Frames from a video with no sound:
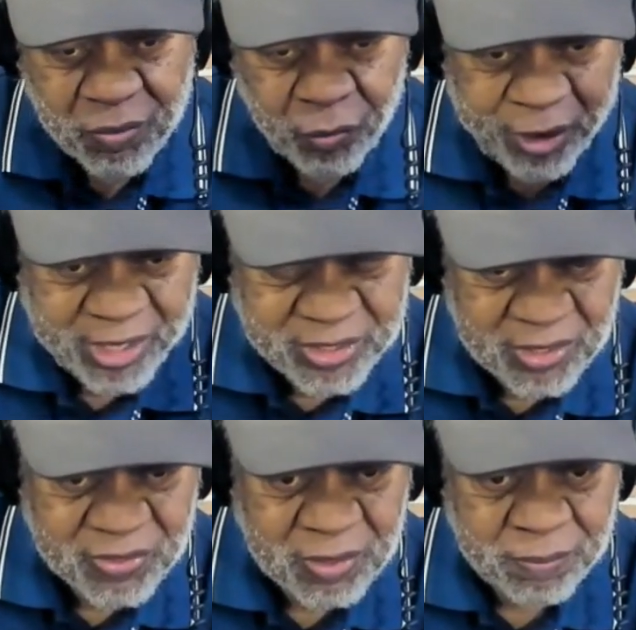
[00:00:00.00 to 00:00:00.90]

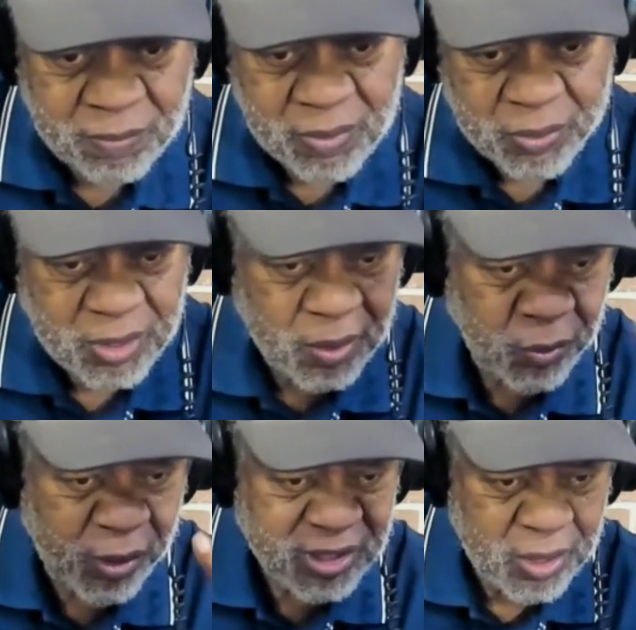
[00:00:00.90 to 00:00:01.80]
racism,
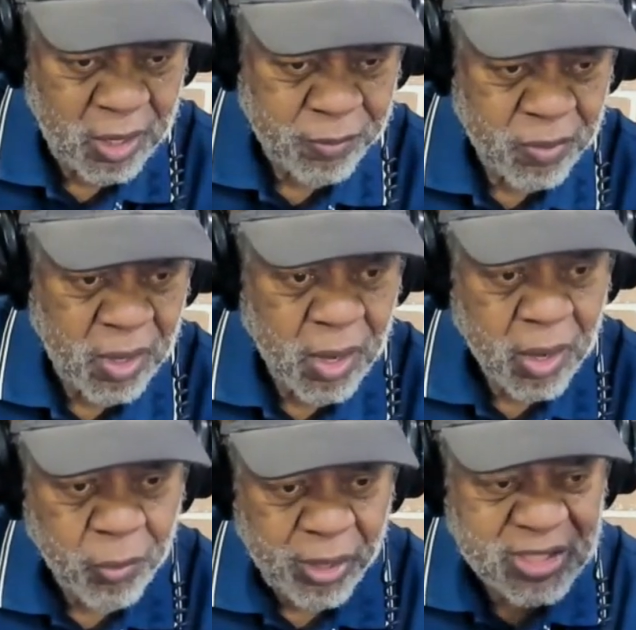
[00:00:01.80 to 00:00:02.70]
uh, race, eh,
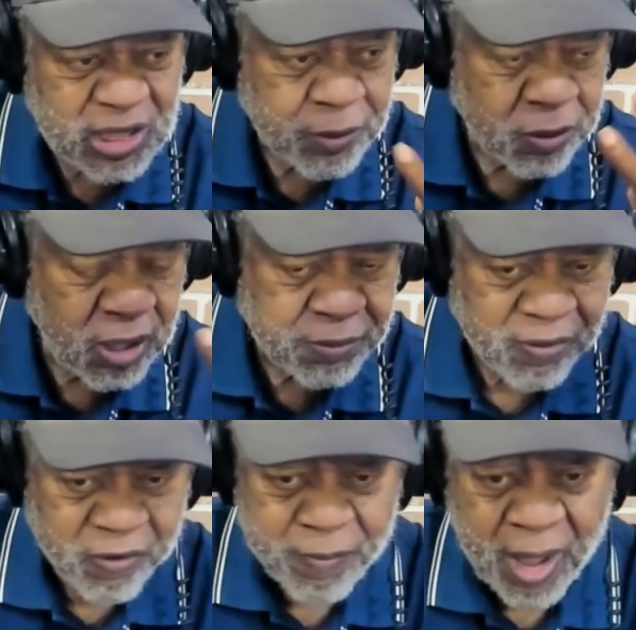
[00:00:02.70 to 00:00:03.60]
racism on the lips
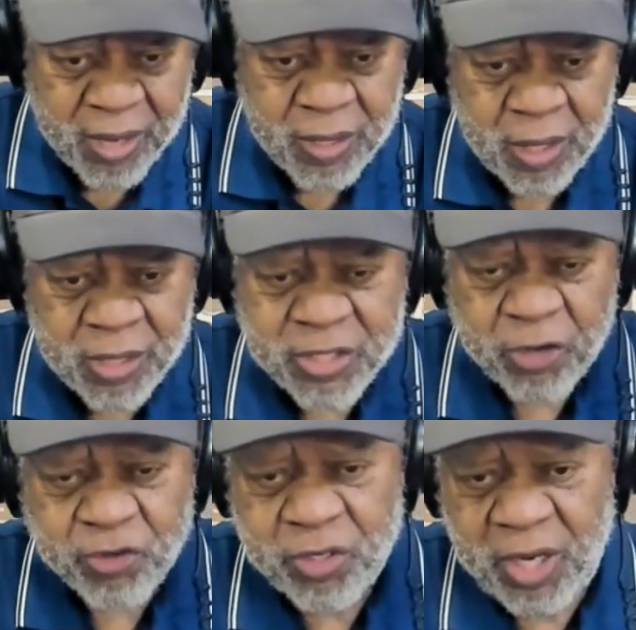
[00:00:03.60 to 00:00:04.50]
of everybody in this
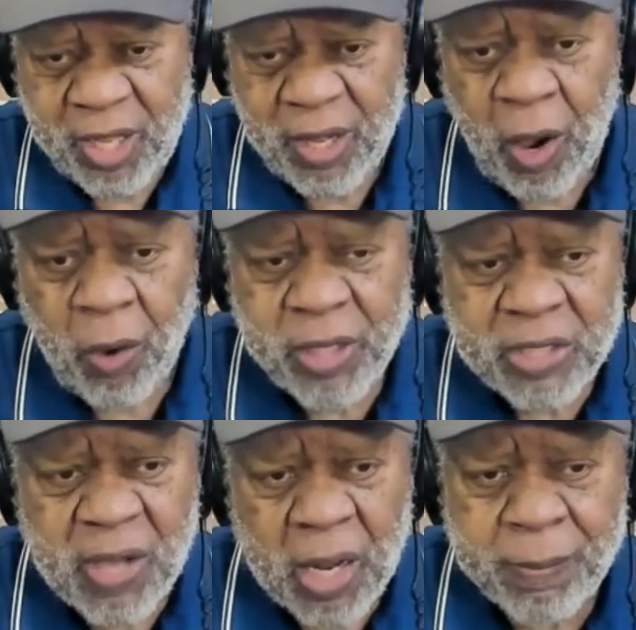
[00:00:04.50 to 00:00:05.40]
country today. All
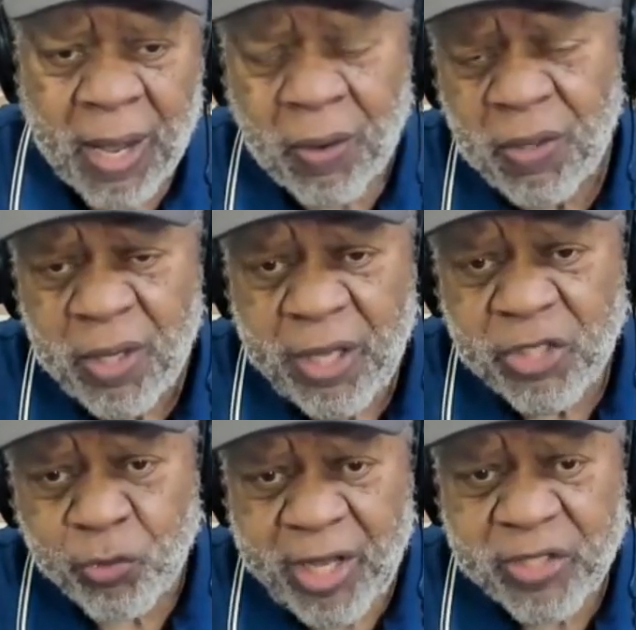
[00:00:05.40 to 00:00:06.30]
they talk about
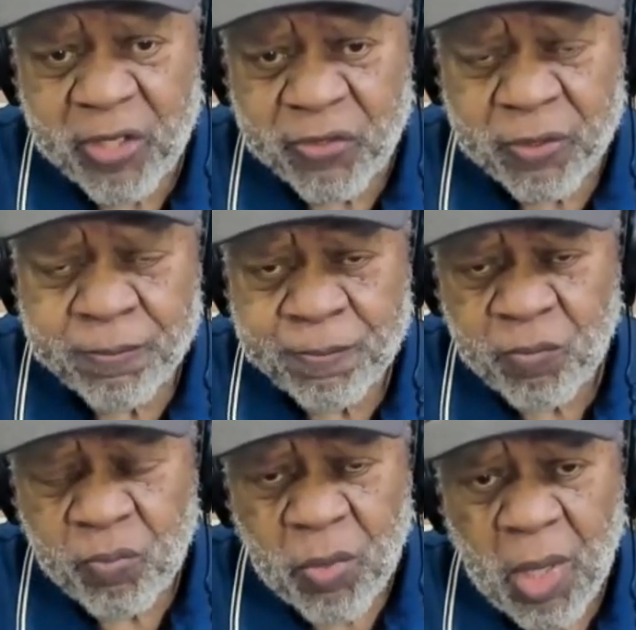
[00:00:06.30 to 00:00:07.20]
is racism.
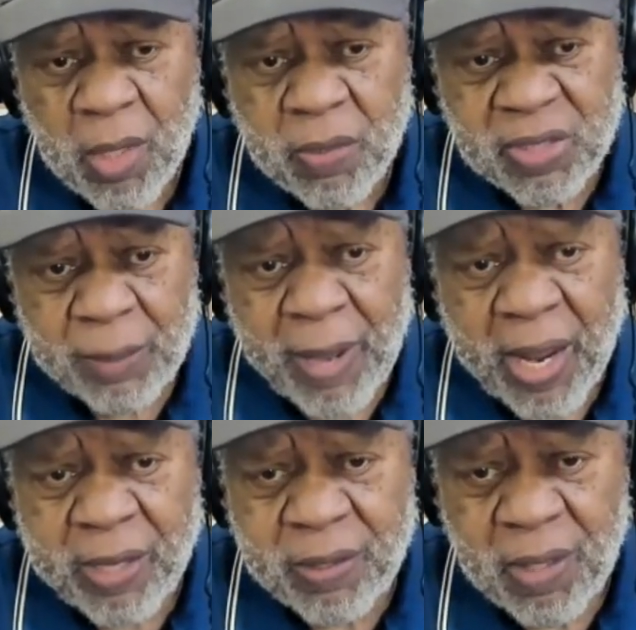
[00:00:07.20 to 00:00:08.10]

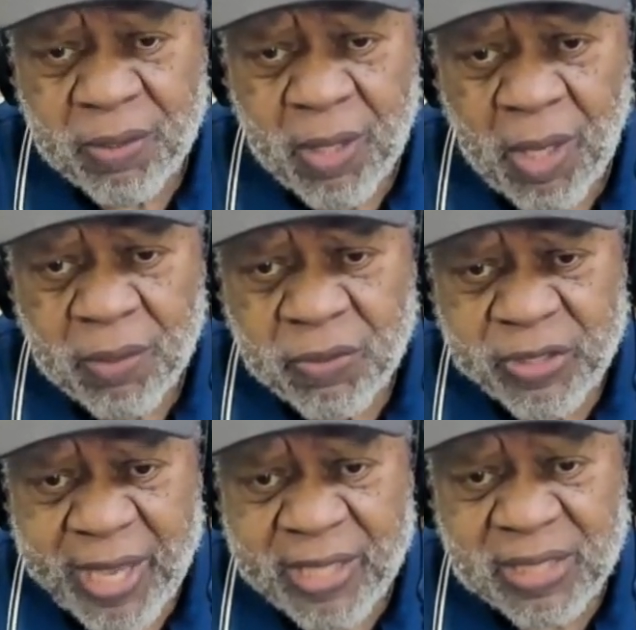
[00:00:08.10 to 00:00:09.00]
Somebody
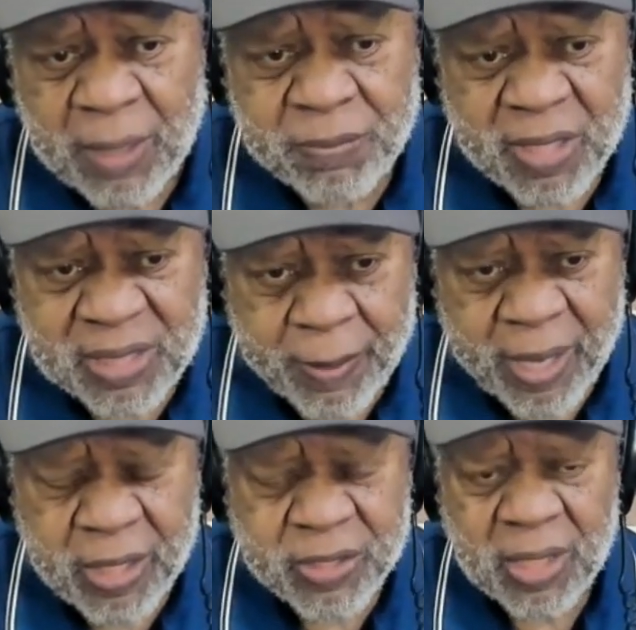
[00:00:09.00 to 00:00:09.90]
says something that
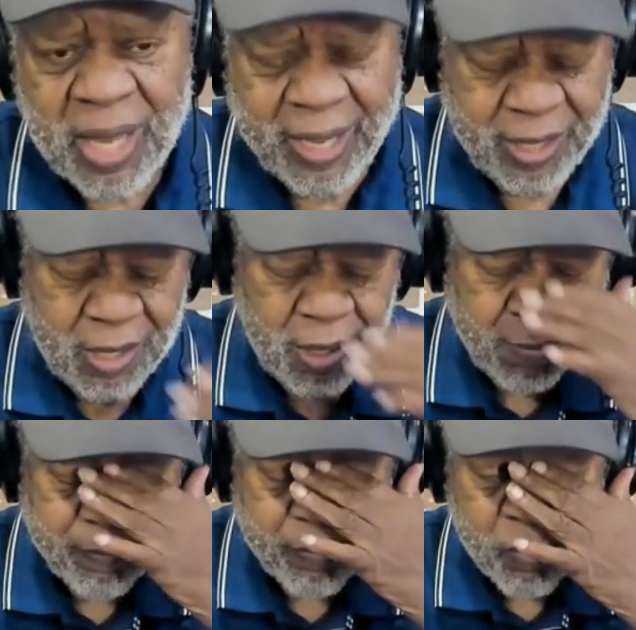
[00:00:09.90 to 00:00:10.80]
somebody doesn't like.
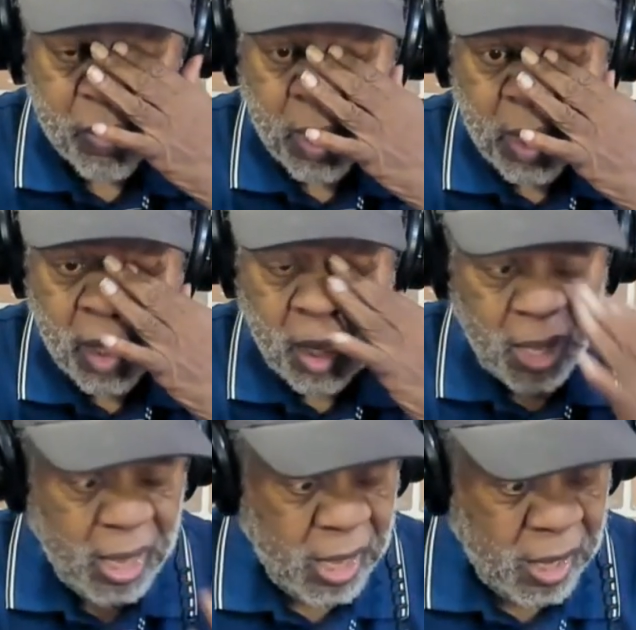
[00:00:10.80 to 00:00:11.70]

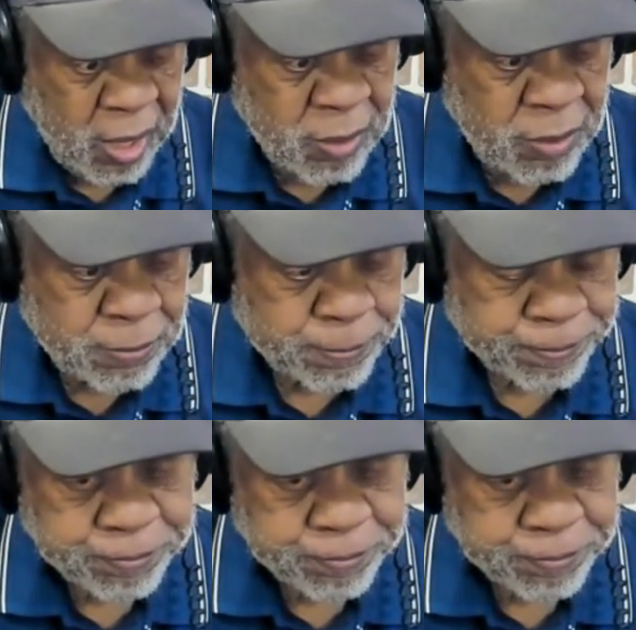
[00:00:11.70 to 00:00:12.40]
And